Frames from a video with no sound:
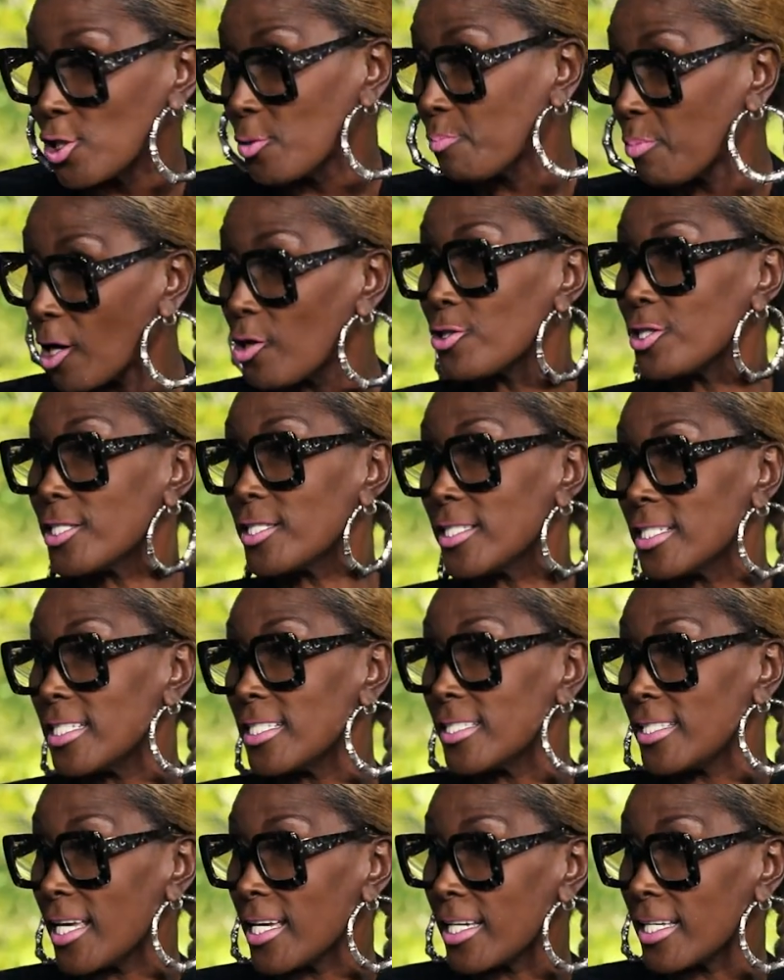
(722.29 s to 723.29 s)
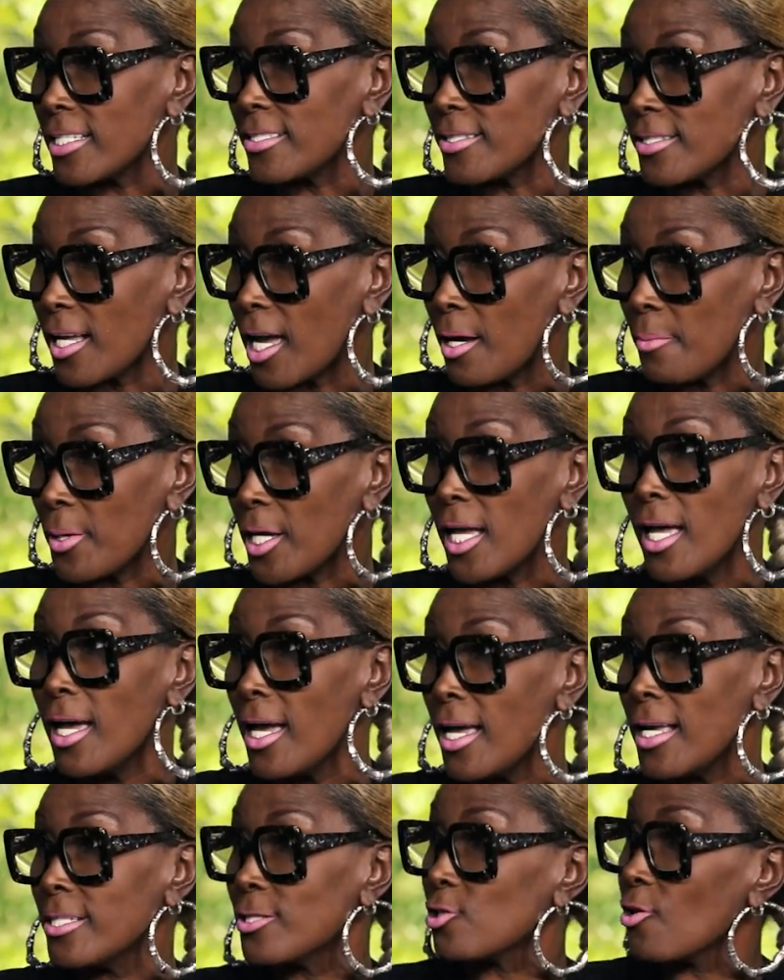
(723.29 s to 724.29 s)
to purchase these tickets, Tommy.
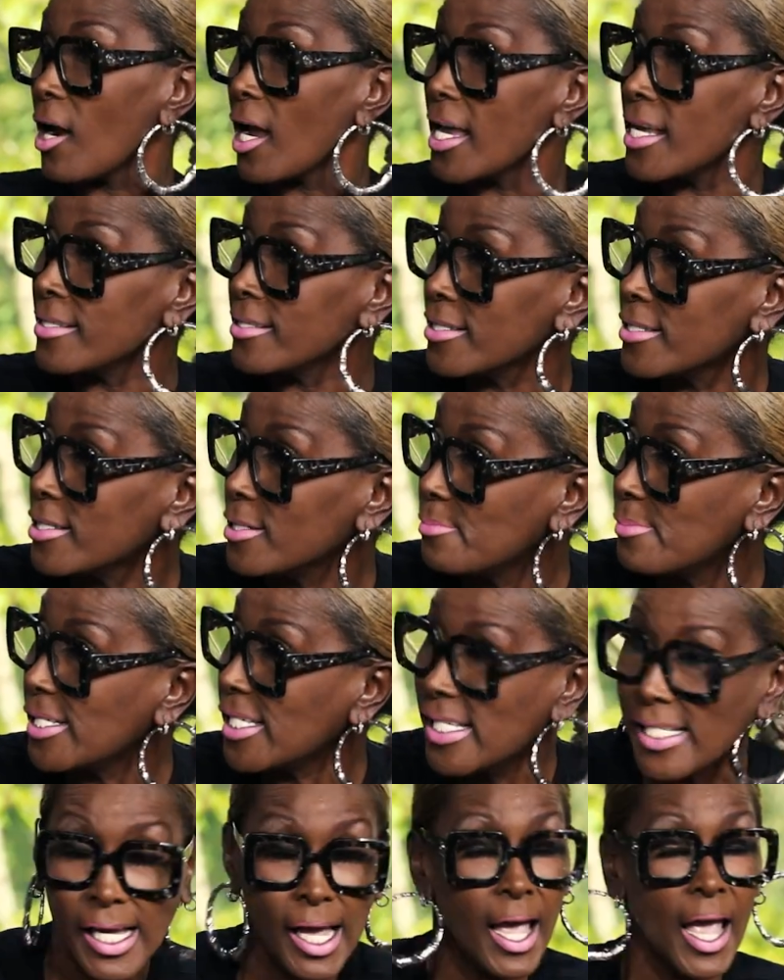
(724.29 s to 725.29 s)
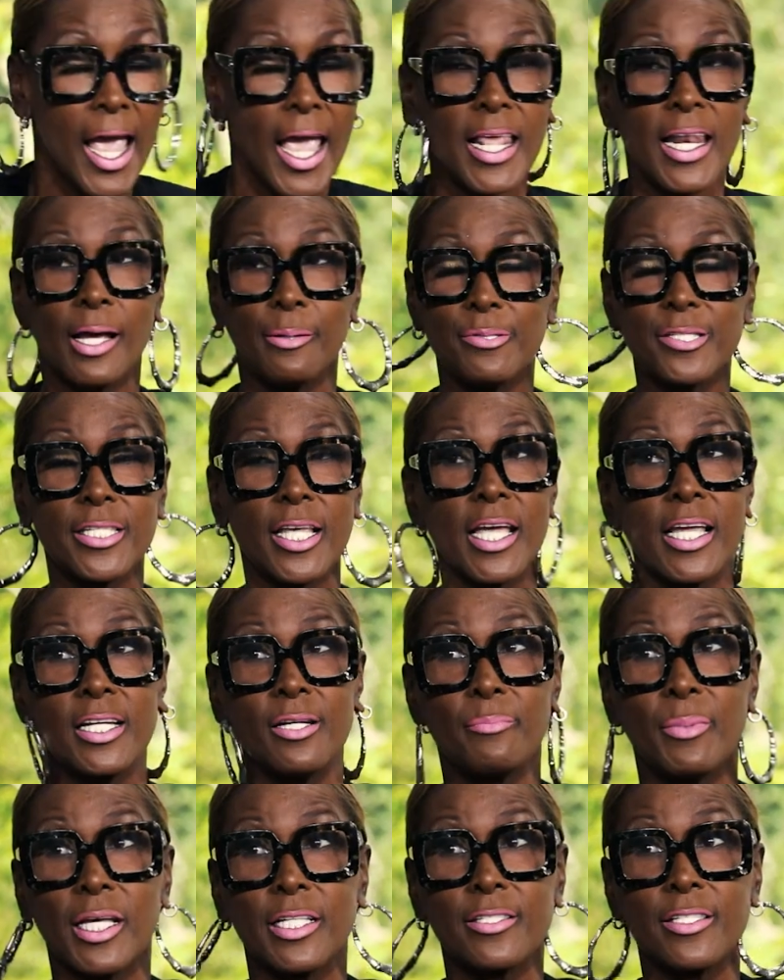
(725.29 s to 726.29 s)
It's crazy to me. And I'm saying
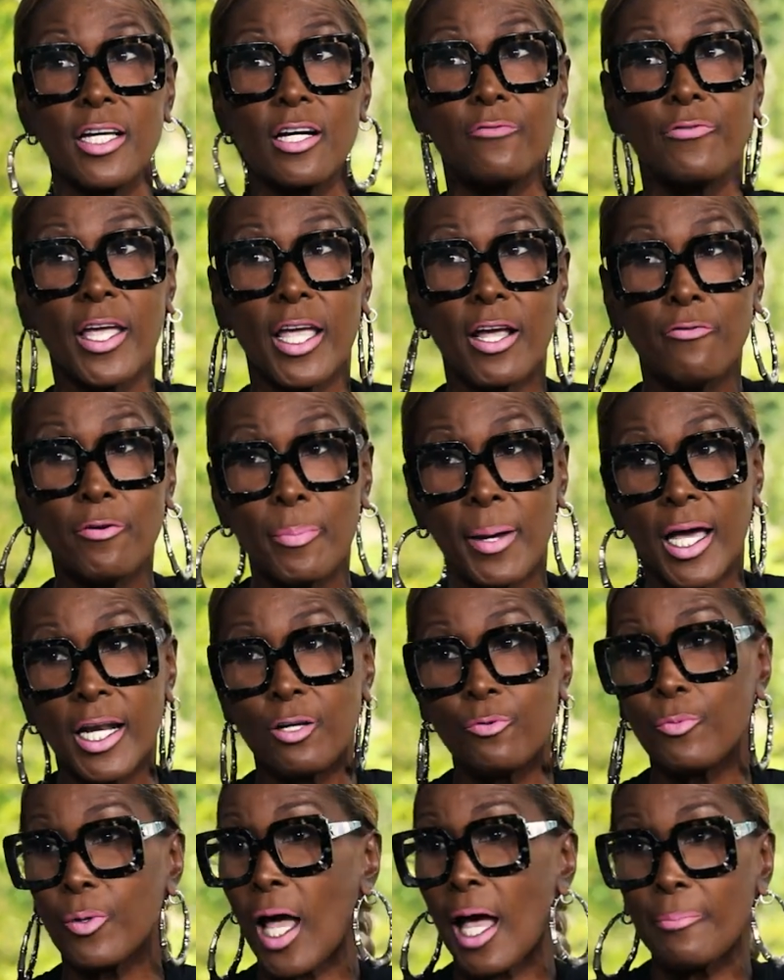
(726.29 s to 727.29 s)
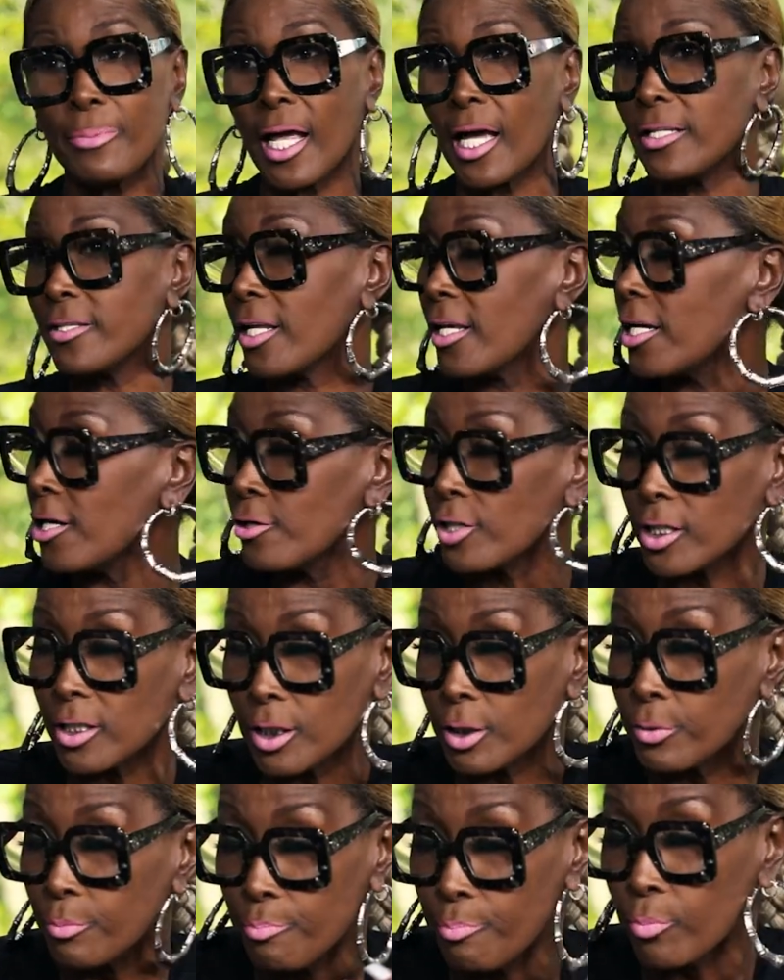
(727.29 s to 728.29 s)
to myself, everybody, I'm not here
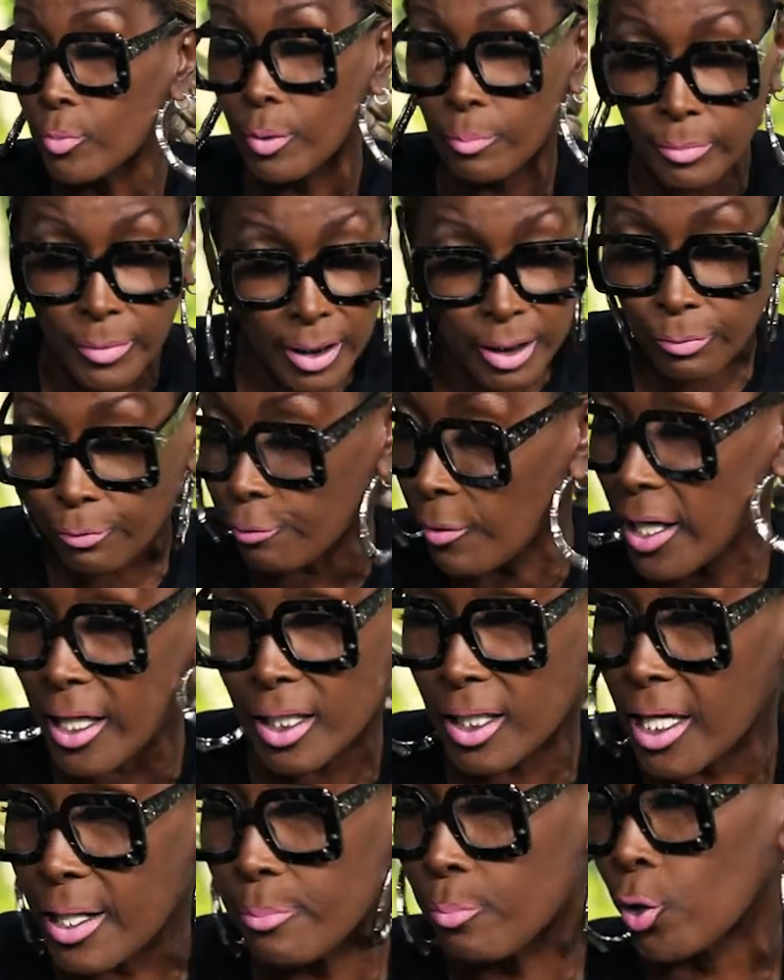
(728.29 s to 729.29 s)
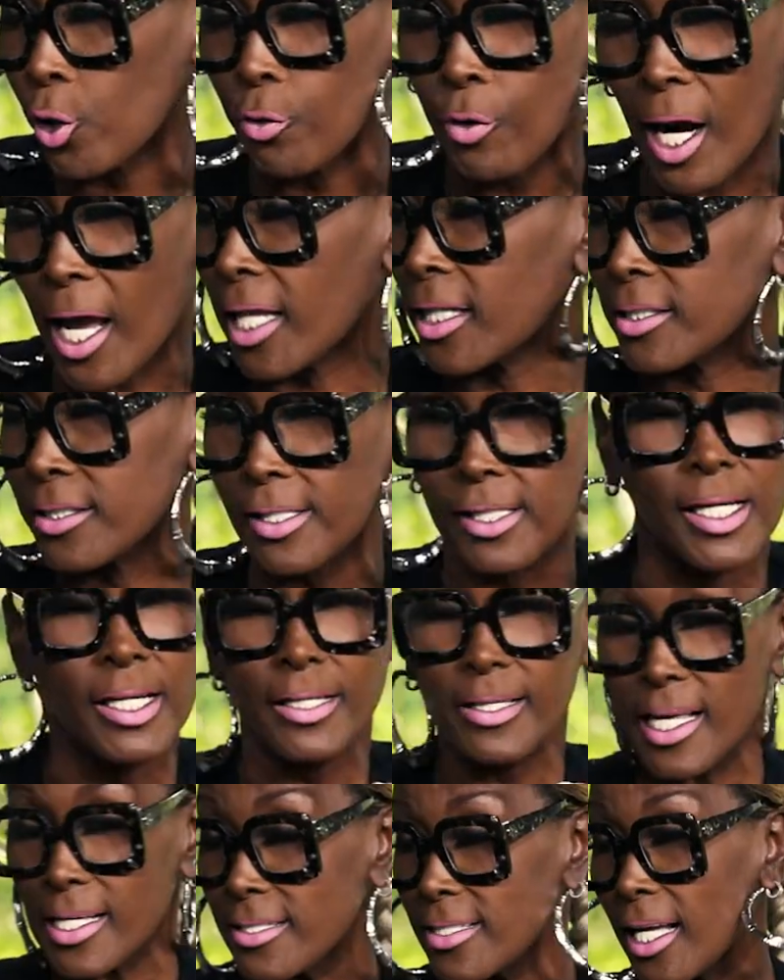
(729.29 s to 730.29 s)
to regulate morality.
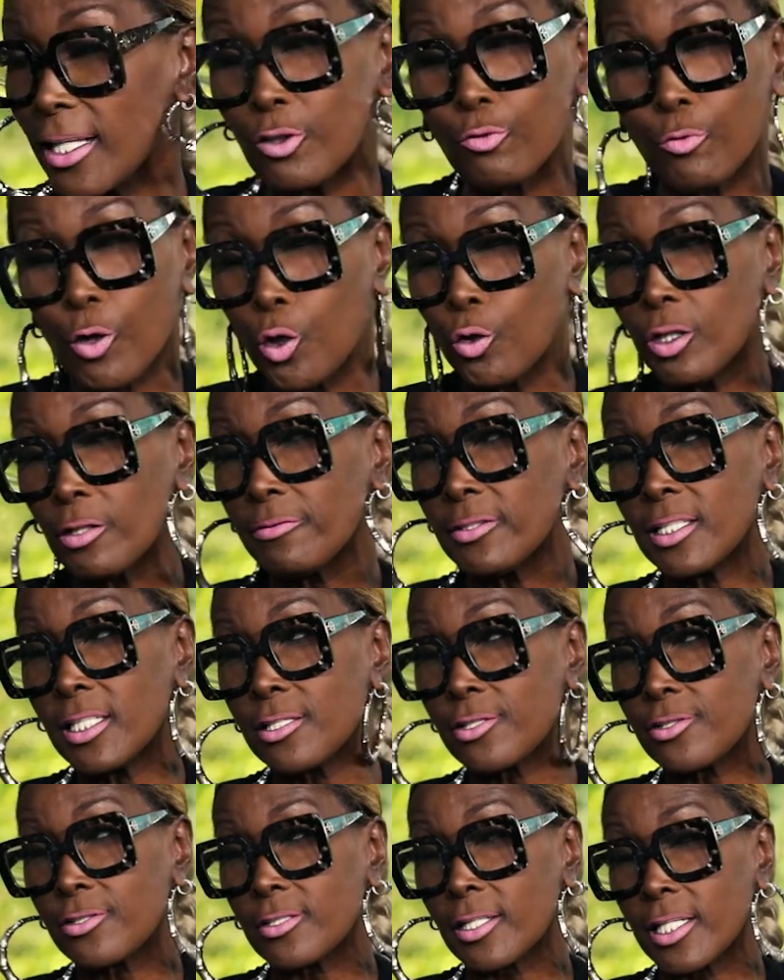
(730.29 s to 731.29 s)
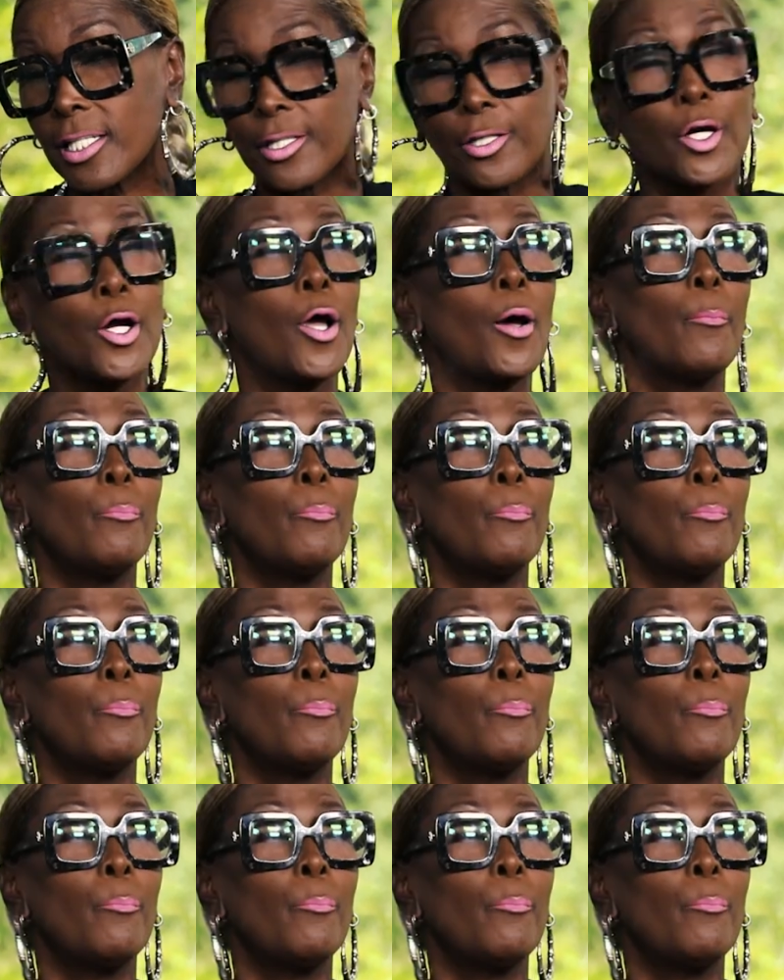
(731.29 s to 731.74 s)
That's not the role of a legislator.